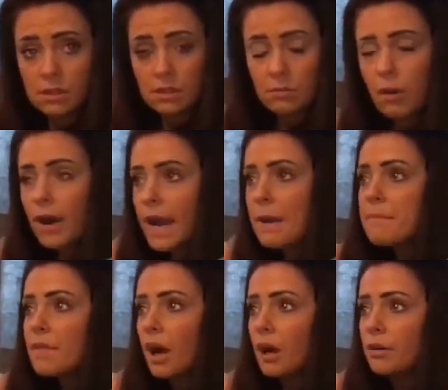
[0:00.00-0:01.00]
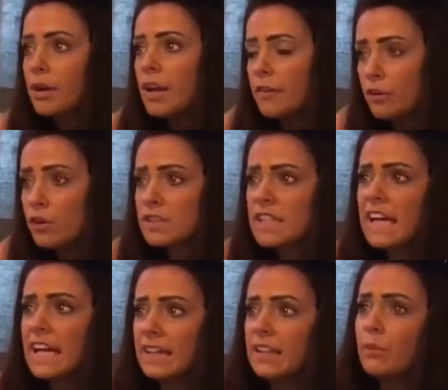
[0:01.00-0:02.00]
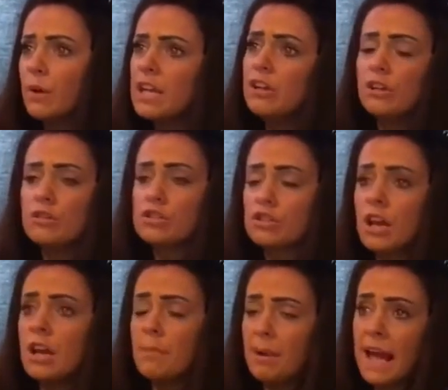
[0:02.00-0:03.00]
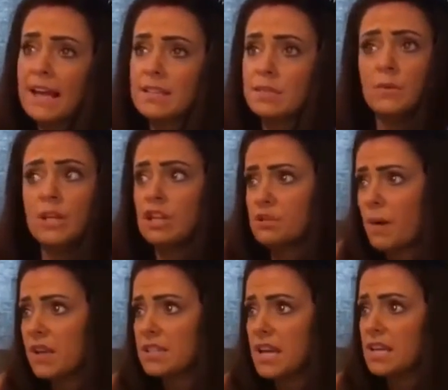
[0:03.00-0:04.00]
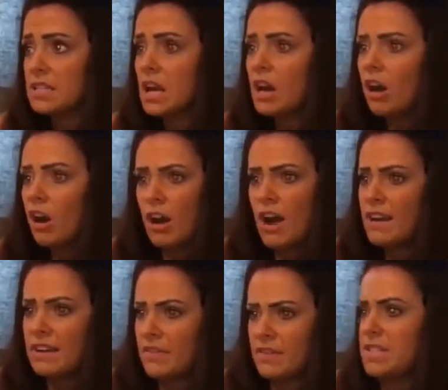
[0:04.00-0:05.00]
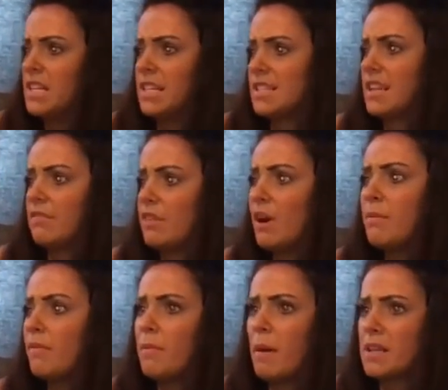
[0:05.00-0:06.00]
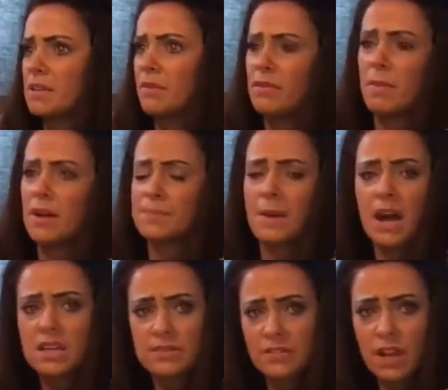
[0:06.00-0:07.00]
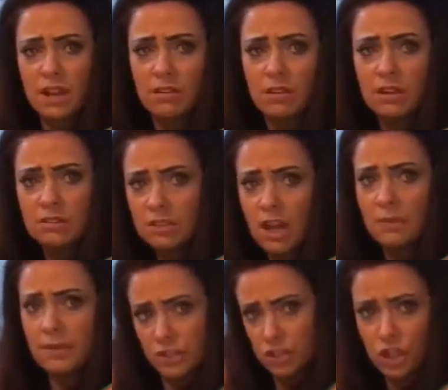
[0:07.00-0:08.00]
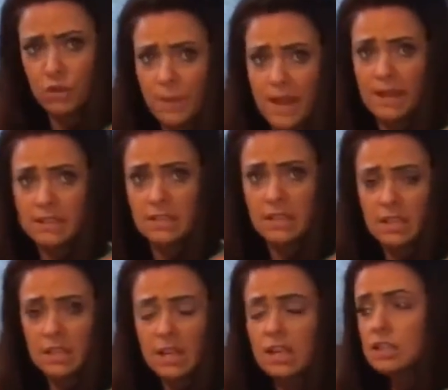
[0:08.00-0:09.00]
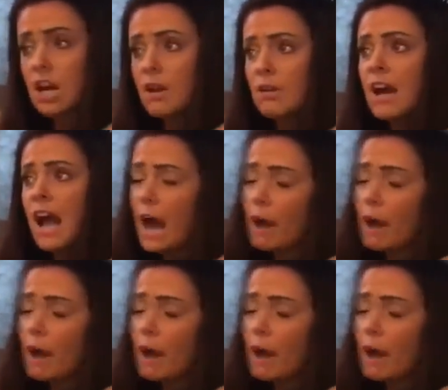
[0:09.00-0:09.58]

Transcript: But I am, though. If you're saying that we use planes and we use buses, I ain't never seen a staff get on with a bus, with a bus pass, have you? No, it's stupid. So, how